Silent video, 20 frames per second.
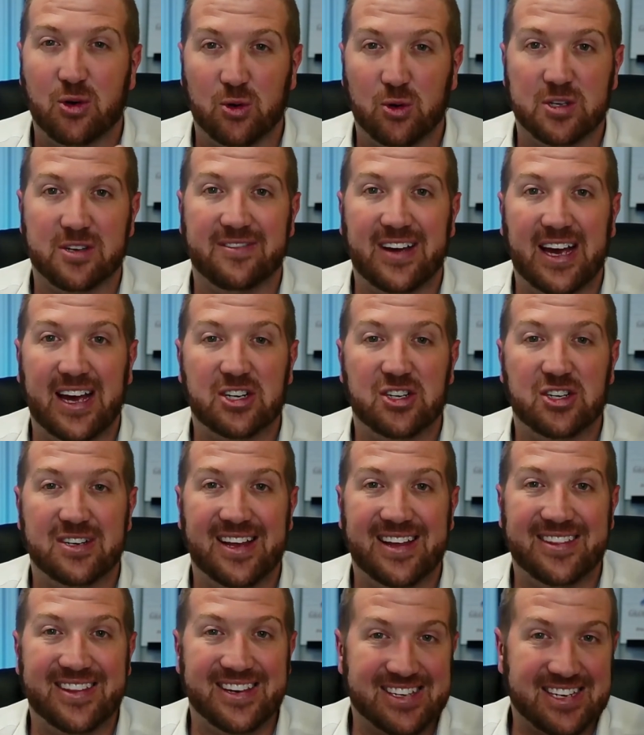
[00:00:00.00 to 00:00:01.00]
course of
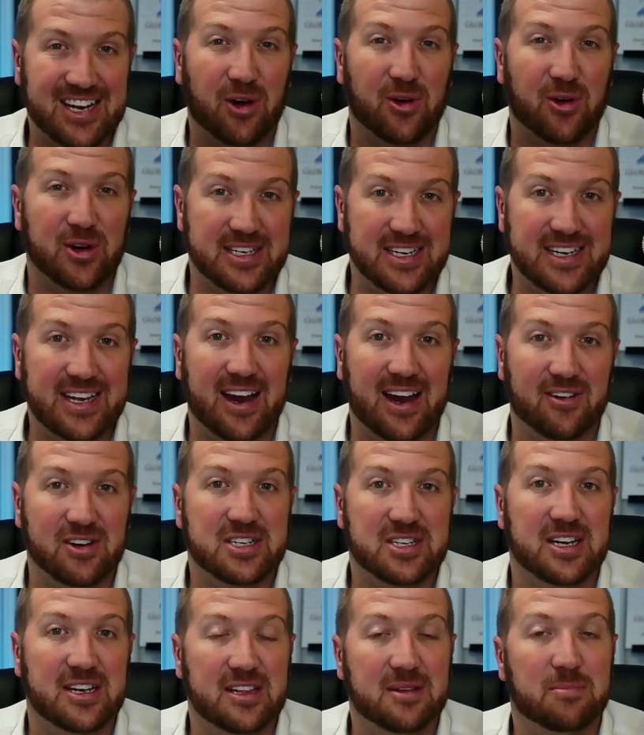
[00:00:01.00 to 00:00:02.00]
action that's going to
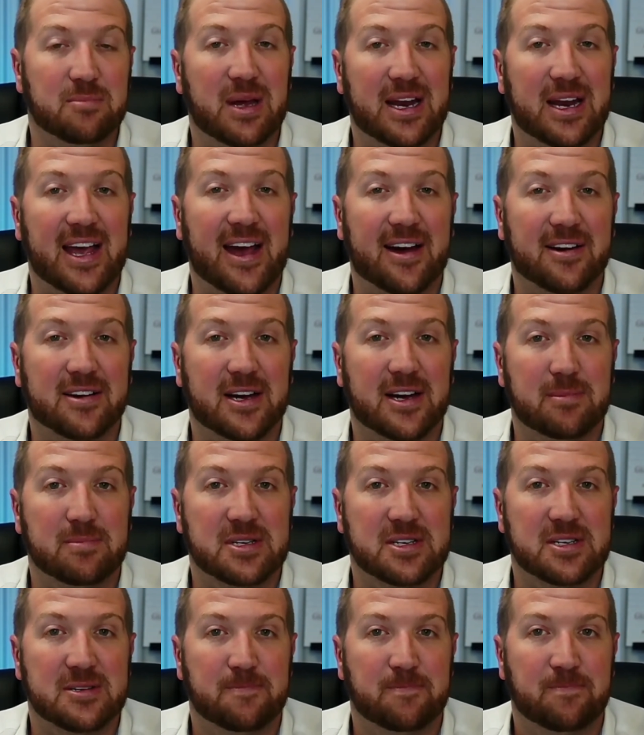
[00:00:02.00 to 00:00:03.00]
guarantee them better
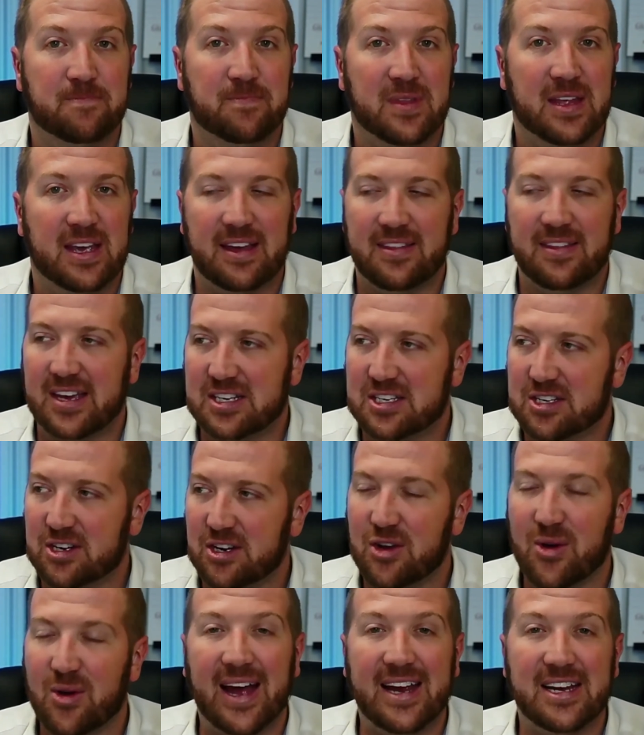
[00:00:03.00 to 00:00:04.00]
outcomes, and they see
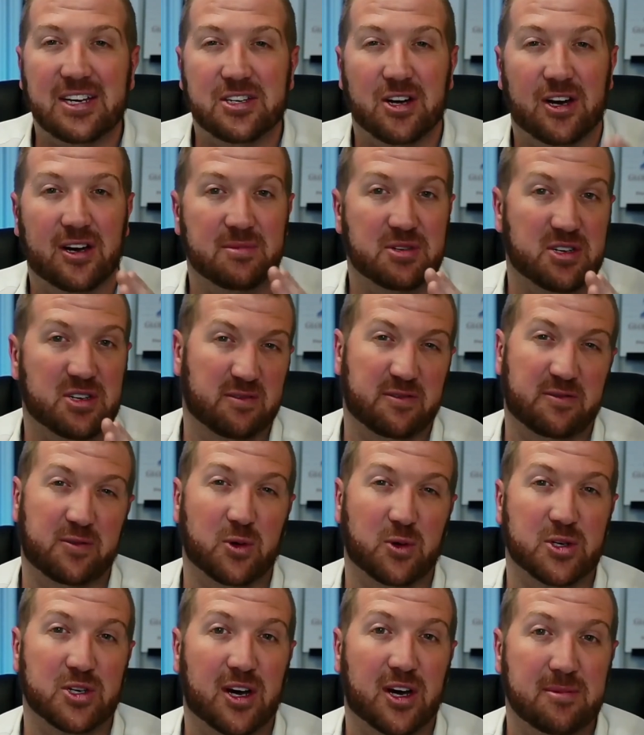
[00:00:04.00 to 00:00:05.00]
you 8 times, not
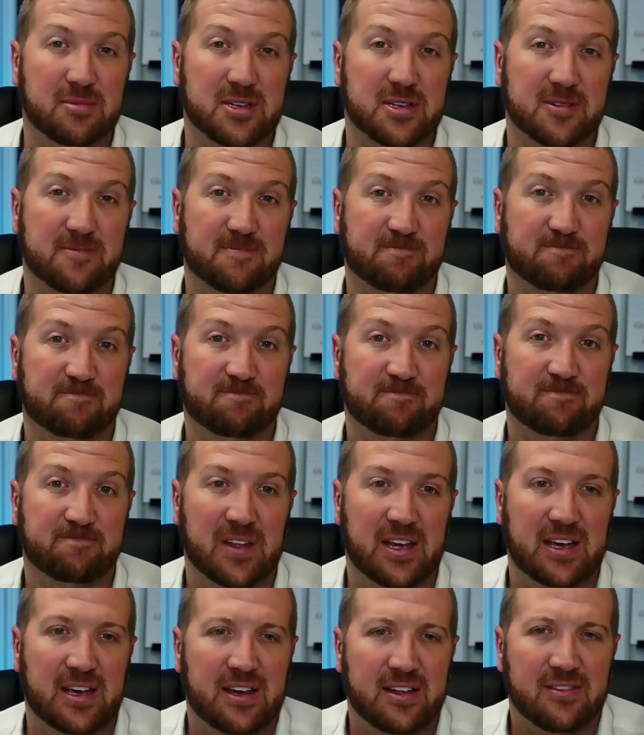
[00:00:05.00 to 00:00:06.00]
4 times,
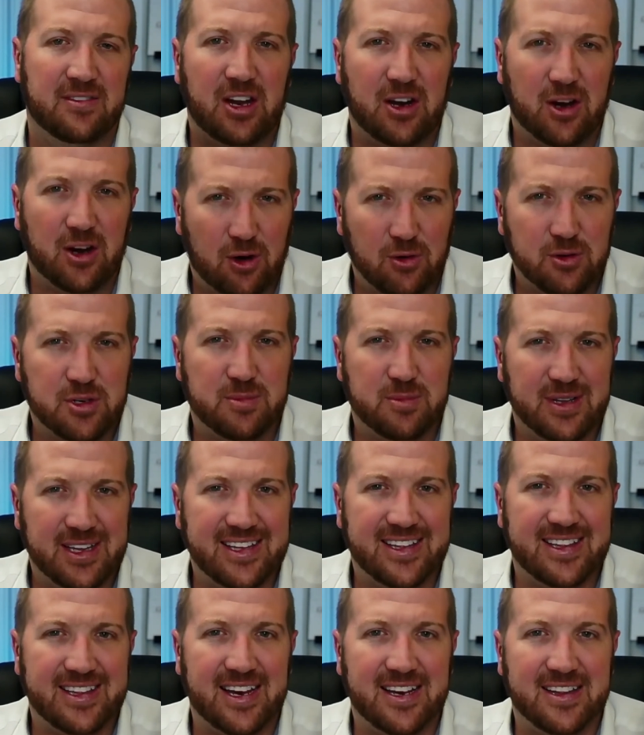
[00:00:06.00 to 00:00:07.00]
then
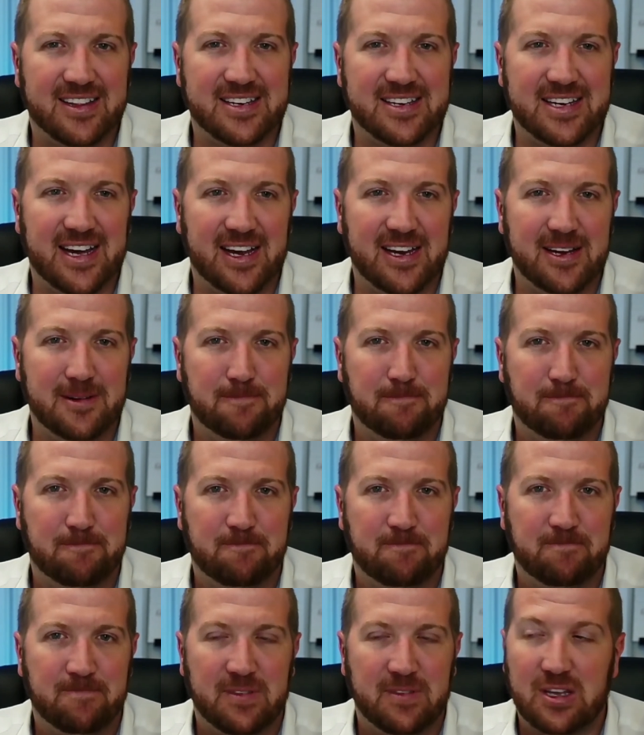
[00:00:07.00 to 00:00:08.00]
ultimately at the end of the day,
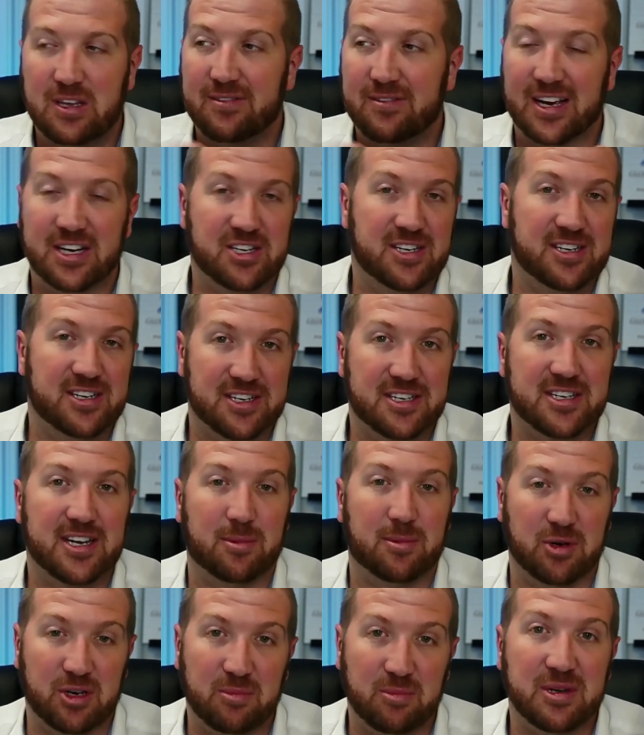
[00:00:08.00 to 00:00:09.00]
you've actually just
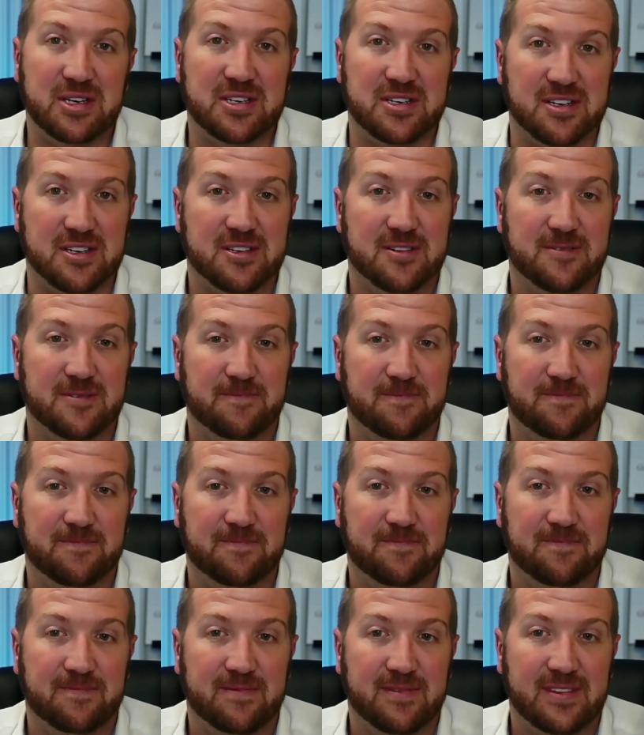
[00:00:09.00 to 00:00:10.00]
doubled your business.
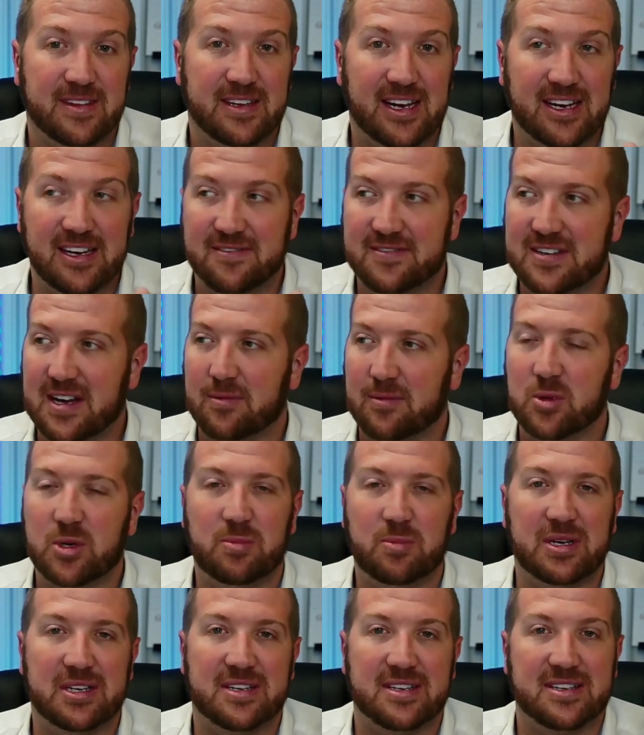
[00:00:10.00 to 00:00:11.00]
And you've doubled
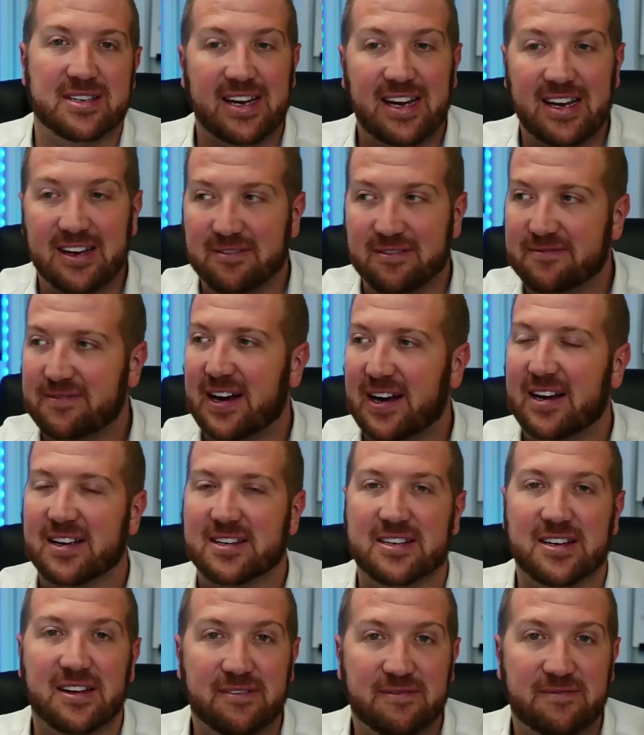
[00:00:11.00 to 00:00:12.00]
your business in a
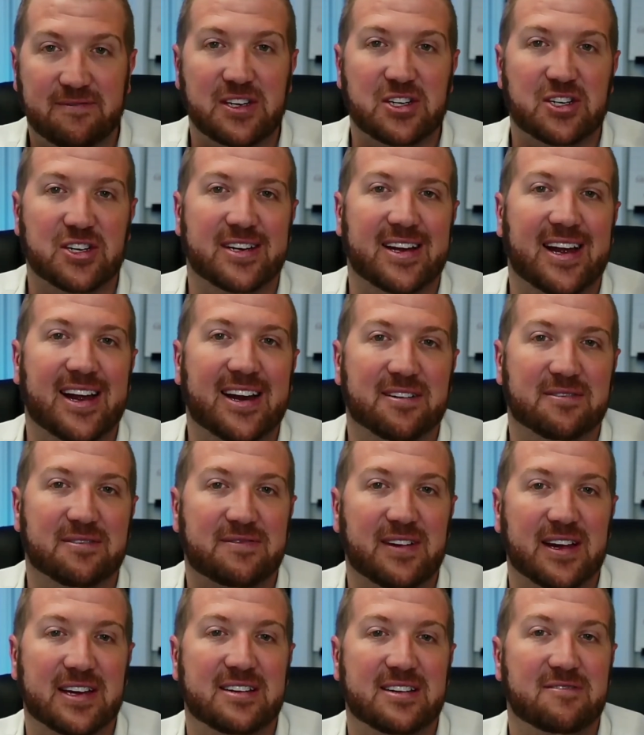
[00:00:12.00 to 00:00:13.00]
fast, efficient, and
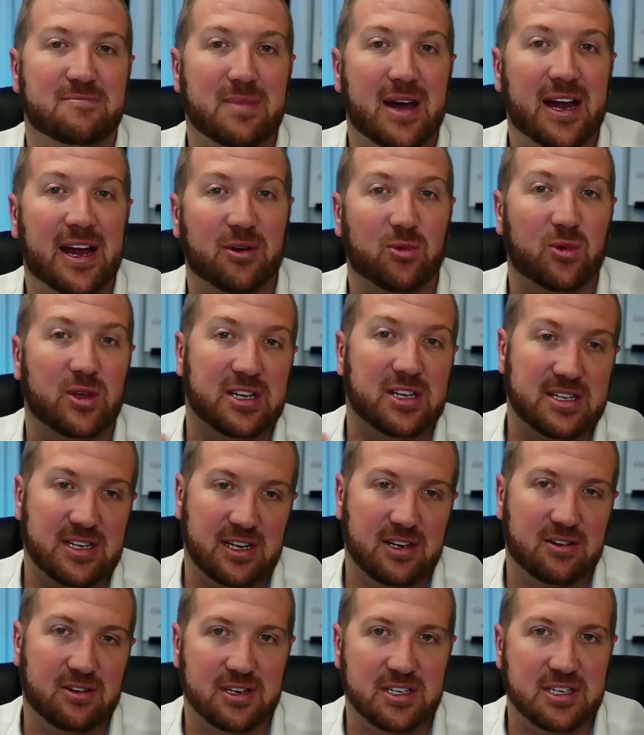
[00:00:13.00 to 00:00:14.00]
effective manner with a
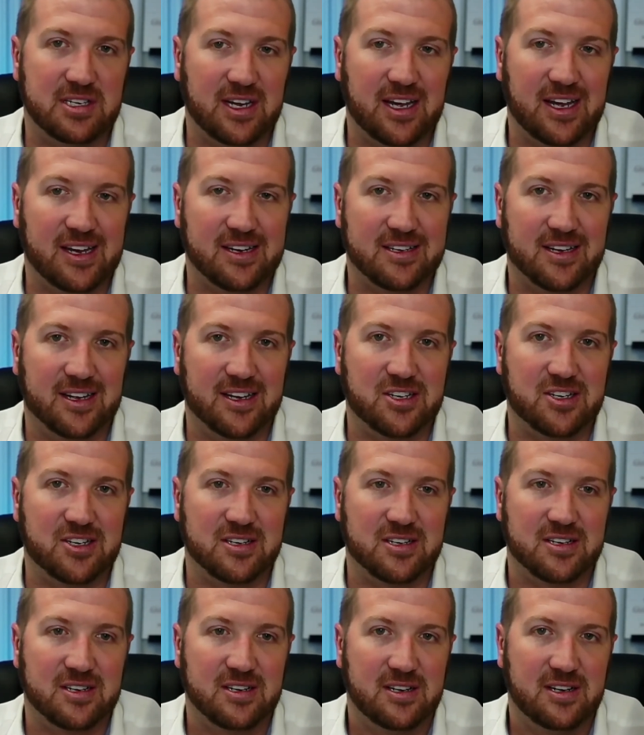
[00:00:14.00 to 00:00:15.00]
decrease in
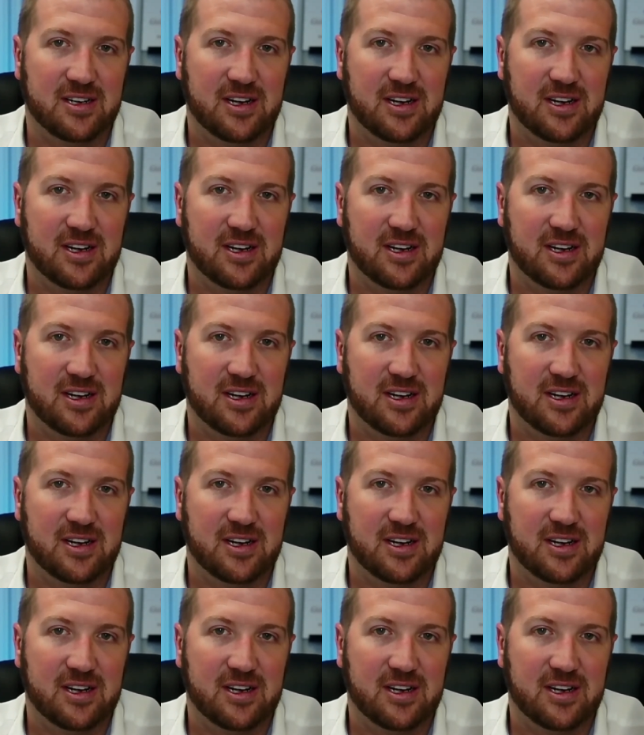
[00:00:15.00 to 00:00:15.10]
cancellations.